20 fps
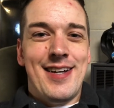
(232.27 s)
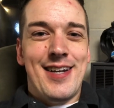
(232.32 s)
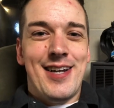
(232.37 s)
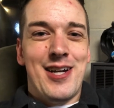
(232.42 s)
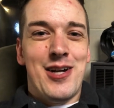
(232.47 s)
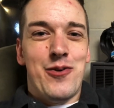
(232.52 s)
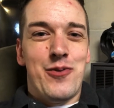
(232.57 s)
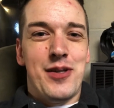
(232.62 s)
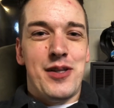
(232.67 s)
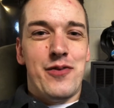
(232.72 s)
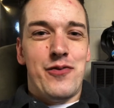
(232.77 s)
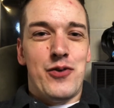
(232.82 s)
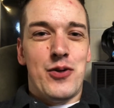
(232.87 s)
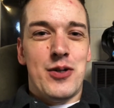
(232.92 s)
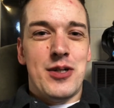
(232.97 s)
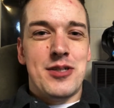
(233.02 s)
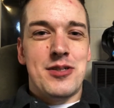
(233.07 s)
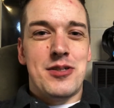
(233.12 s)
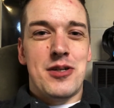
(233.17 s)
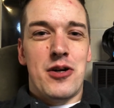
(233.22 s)
with a
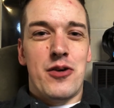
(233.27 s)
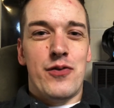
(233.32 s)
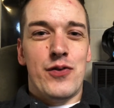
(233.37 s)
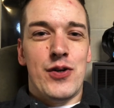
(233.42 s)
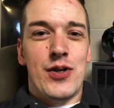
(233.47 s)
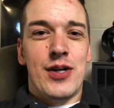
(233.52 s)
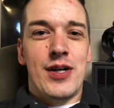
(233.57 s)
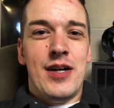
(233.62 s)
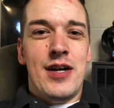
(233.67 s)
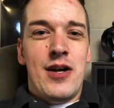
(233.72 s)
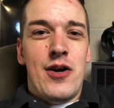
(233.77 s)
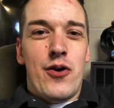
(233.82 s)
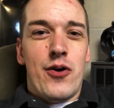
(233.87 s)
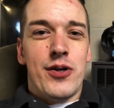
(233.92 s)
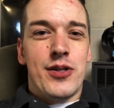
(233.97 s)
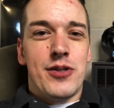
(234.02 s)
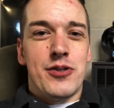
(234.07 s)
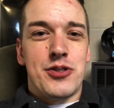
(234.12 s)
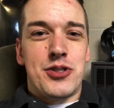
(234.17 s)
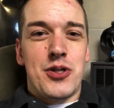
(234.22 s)
voiceover,
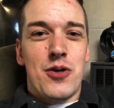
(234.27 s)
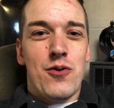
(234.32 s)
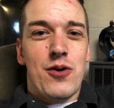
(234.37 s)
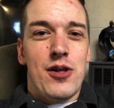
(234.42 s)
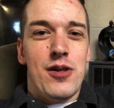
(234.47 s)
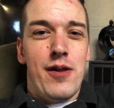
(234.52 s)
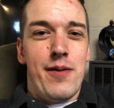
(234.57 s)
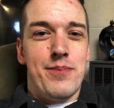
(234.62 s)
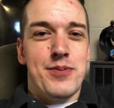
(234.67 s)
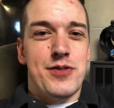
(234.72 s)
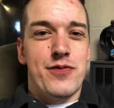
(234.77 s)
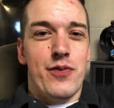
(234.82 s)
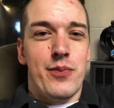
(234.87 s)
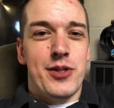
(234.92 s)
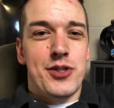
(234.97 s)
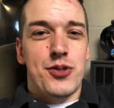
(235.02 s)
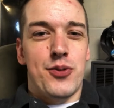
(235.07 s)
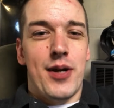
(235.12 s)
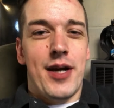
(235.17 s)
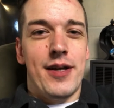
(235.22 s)
or they'll show clips
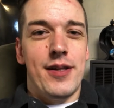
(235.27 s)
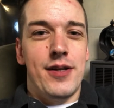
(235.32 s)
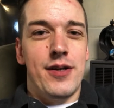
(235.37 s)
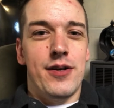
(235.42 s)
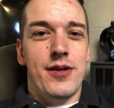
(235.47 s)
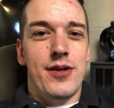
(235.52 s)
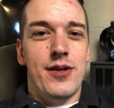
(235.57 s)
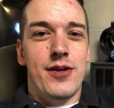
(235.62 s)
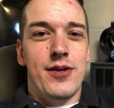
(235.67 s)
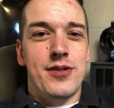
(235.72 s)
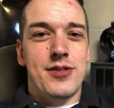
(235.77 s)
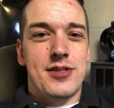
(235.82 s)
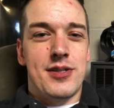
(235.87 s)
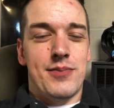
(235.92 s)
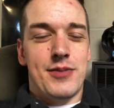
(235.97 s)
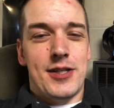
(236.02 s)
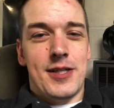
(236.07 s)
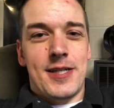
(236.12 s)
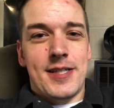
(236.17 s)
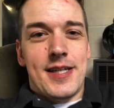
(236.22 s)
from a trailer or
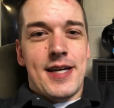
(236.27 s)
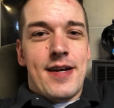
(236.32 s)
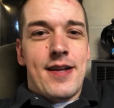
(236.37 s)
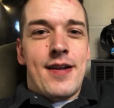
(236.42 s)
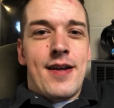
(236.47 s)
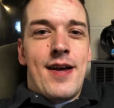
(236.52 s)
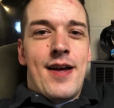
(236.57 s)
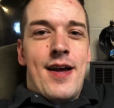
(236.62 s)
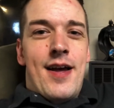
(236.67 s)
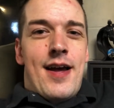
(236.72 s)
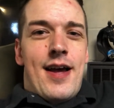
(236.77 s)
something like that.